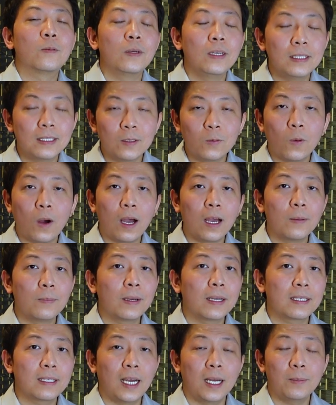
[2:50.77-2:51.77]
The reason why I
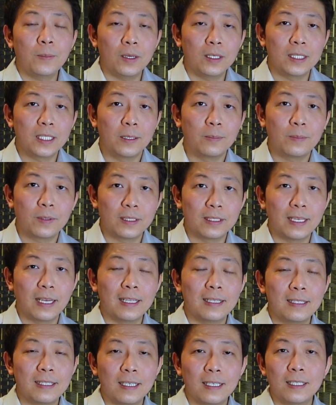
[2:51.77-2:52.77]
picked
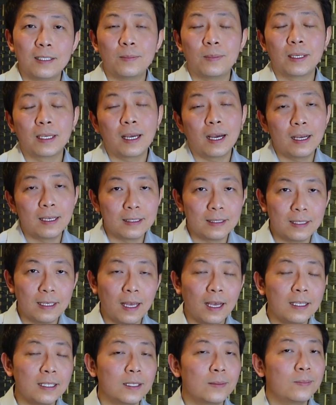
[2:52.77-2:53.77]
9.7% is because
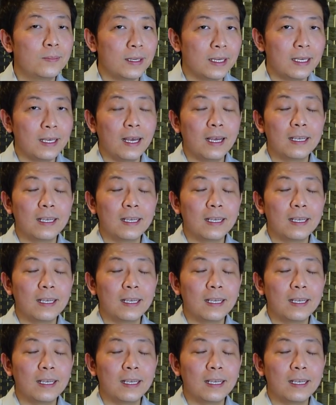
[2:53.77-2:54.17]
the S&P